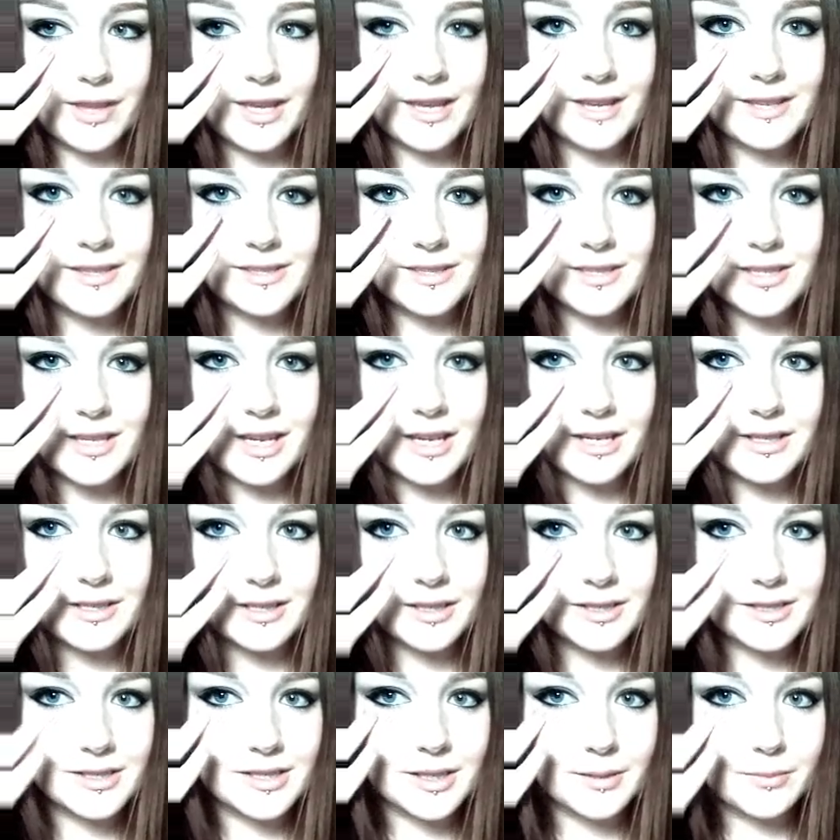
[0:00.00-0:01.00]
this it
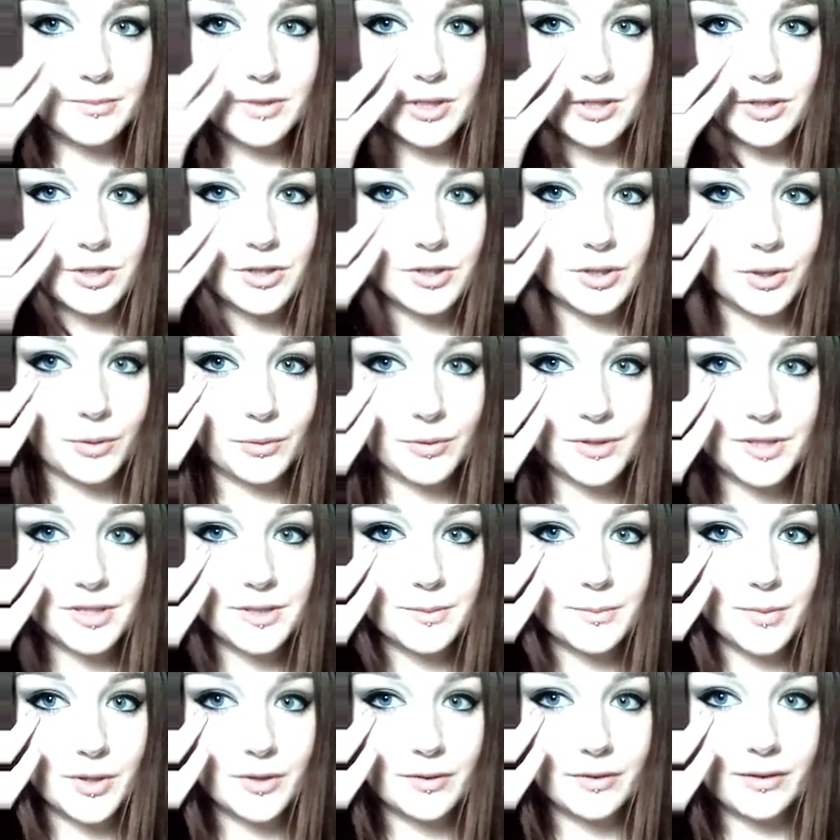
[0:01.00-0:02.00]
does seem to just go on
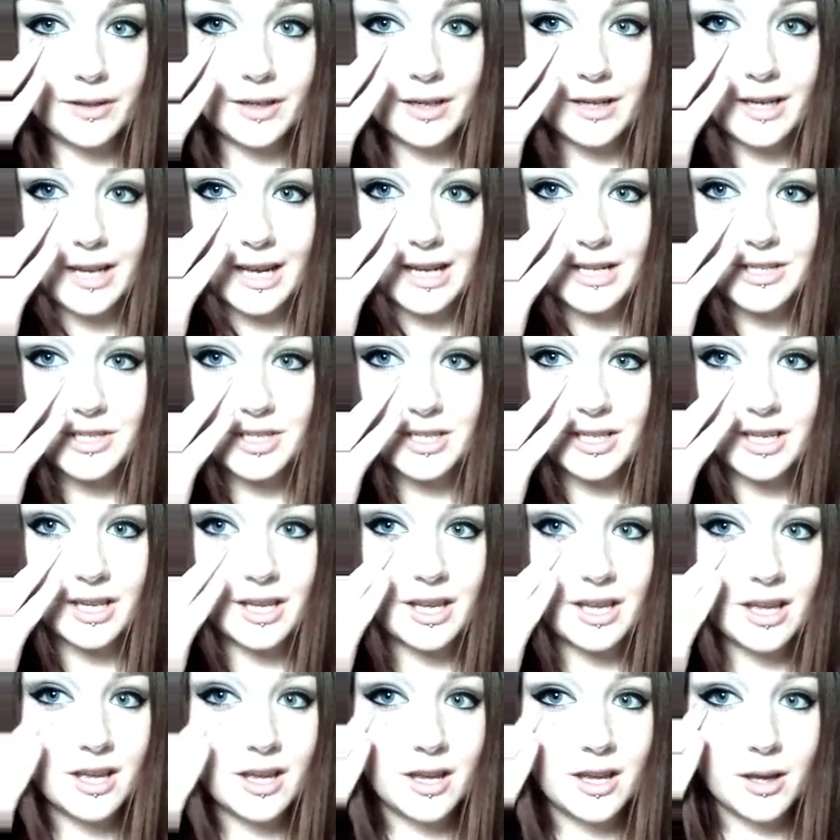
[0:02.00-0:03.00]
smoother. It
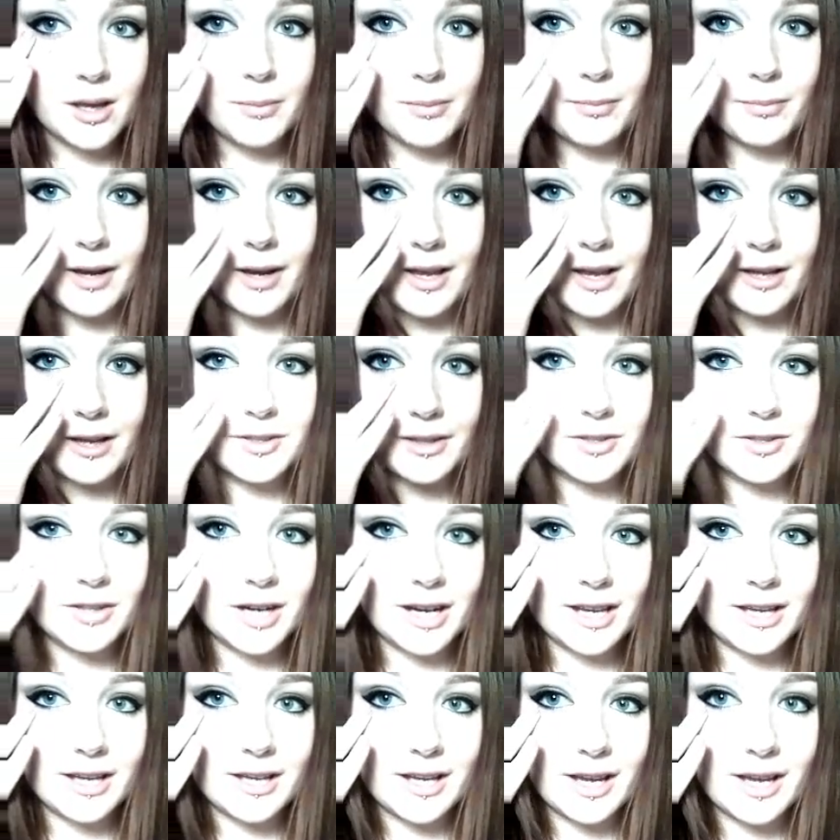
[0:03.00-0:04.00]
actually, my under
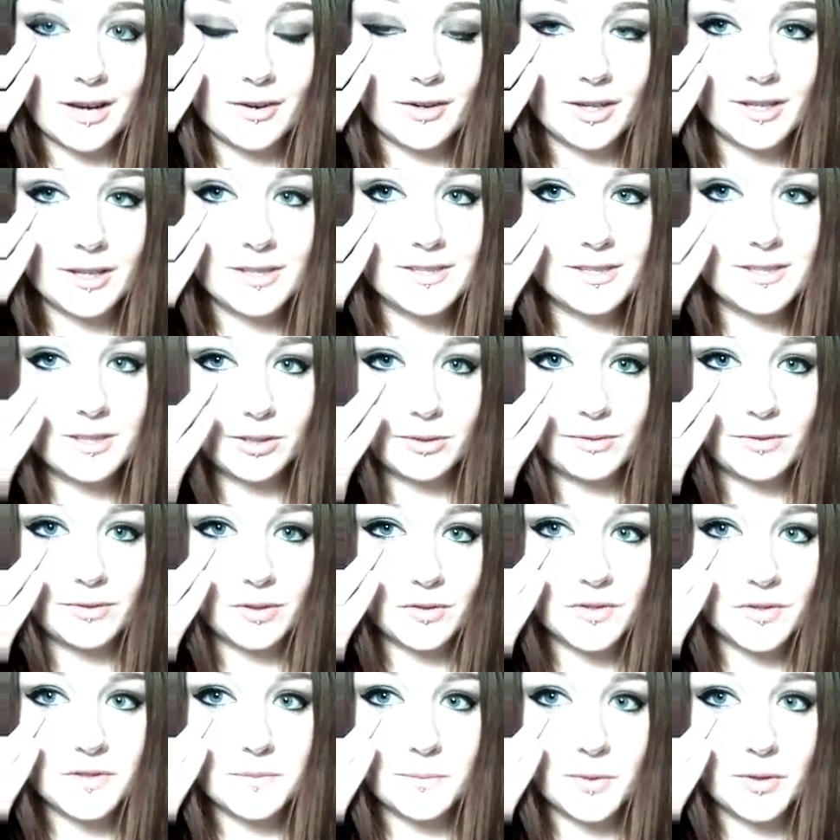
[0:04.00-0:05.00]
eye area still
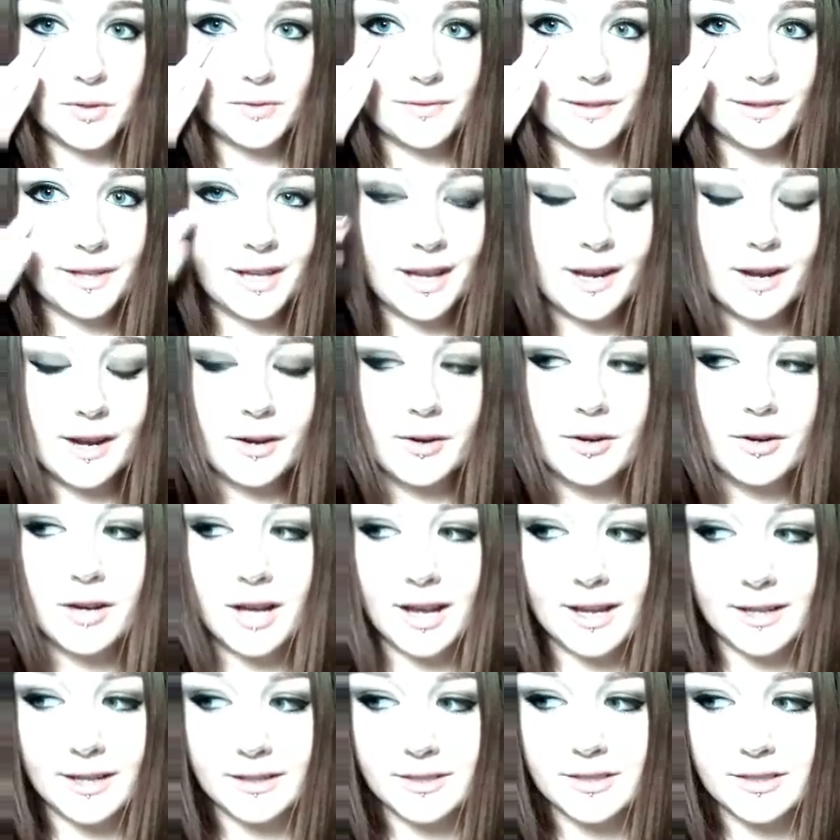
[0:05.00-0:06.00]
feels smoother now,
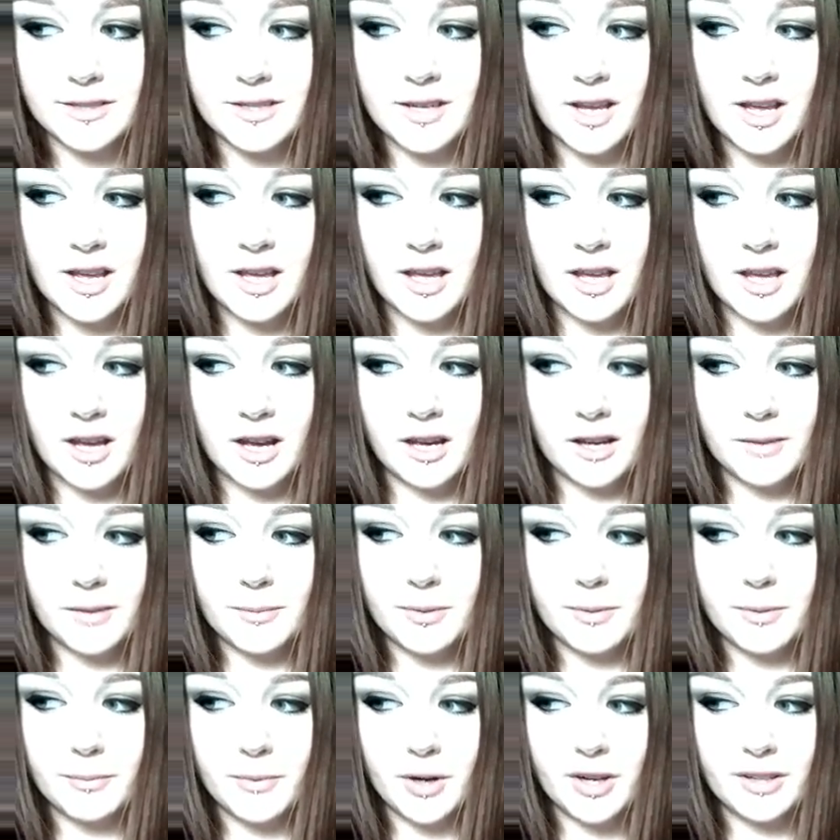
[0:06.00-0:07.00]
and I've
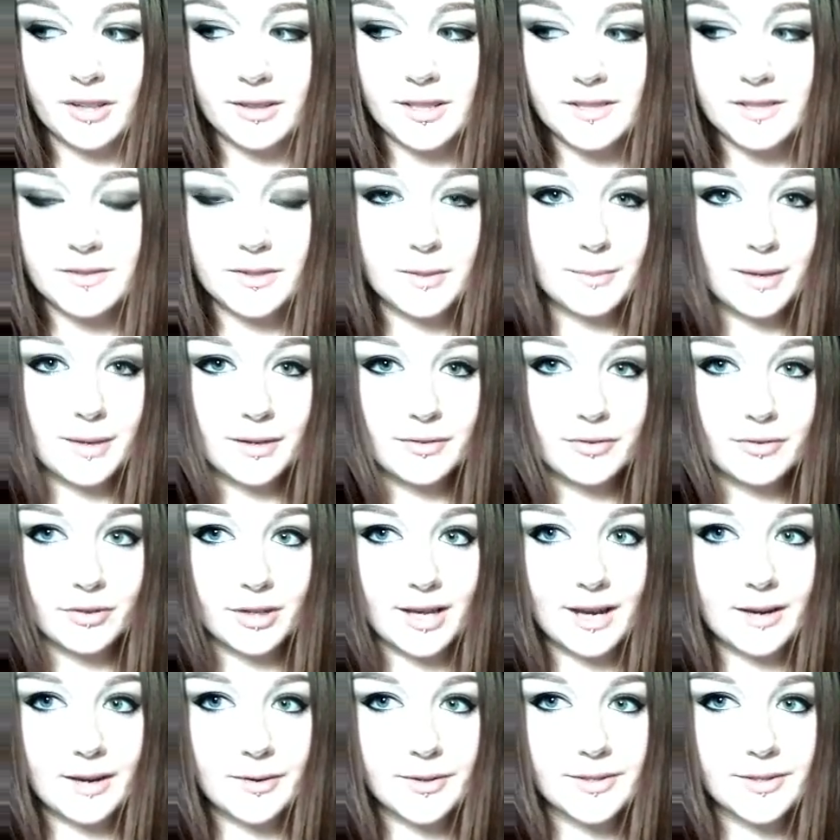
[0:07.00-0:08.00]
been wearing this for about 3
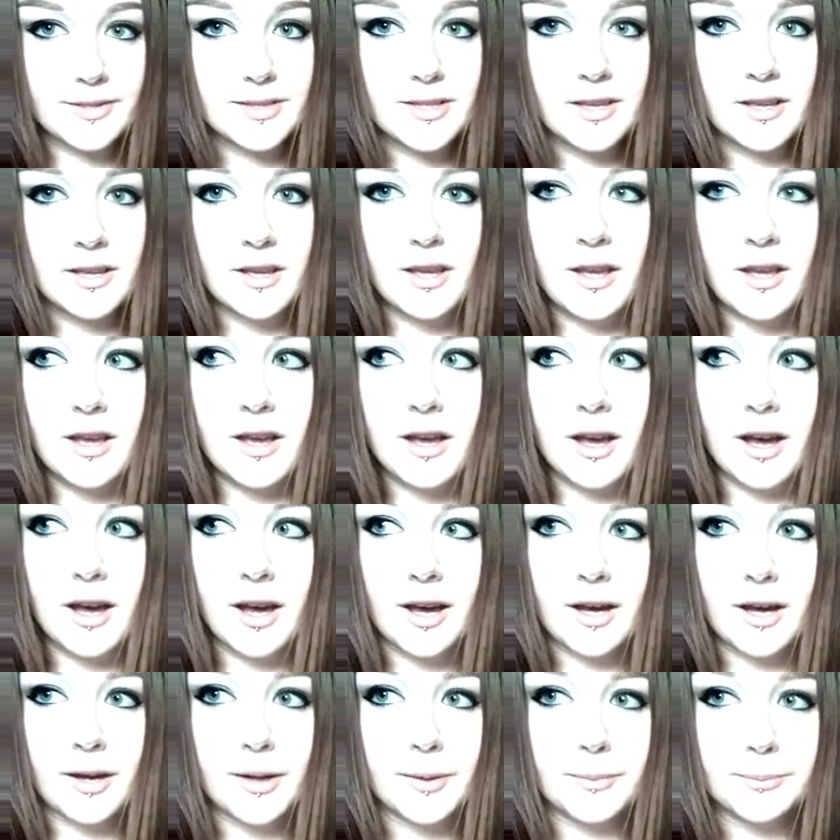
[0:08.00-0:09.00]
hours,
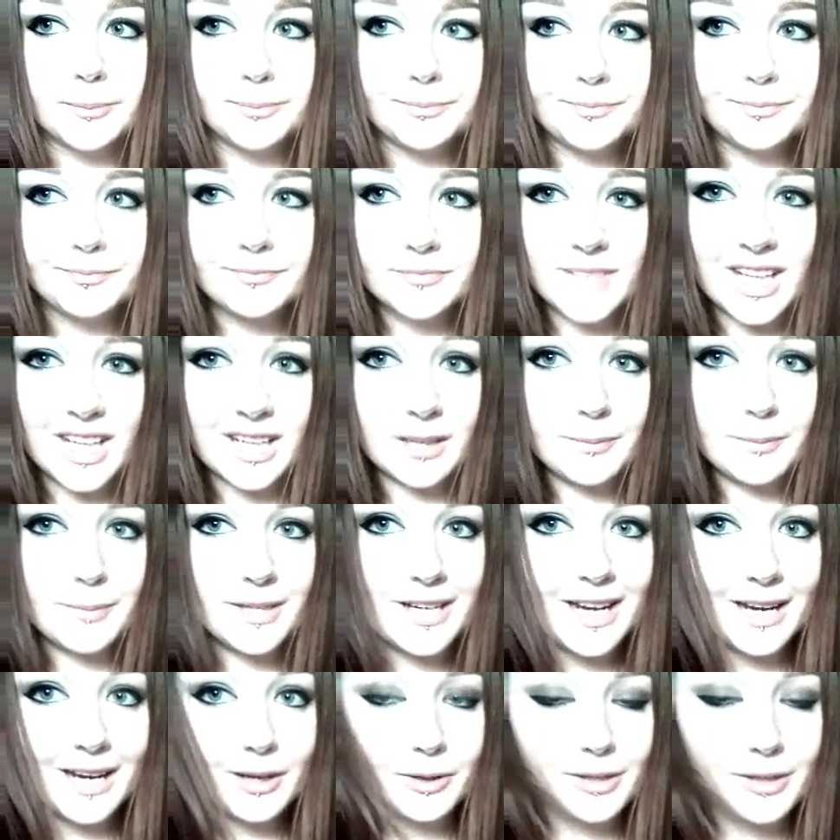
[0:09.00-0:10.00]
and I've
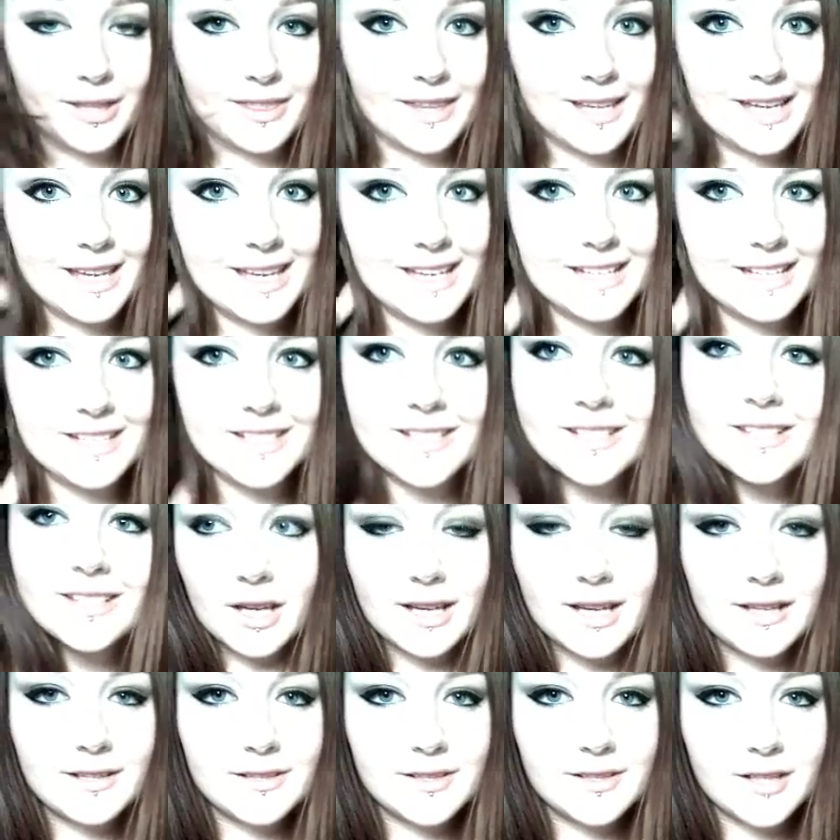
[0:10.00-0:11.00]
been out in the heat.
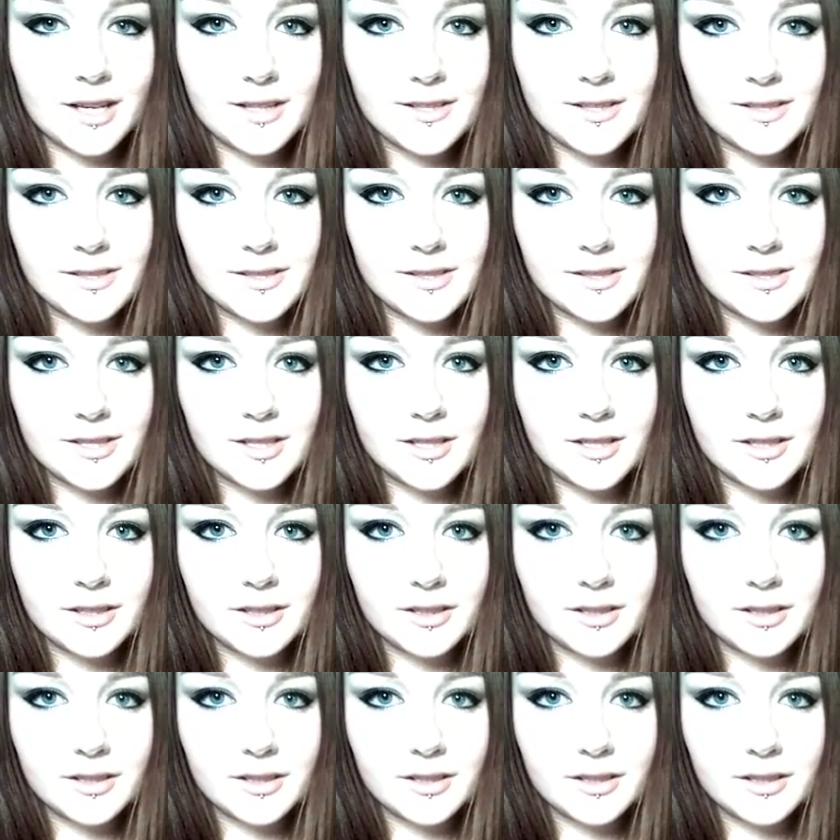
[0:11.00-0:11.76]
It does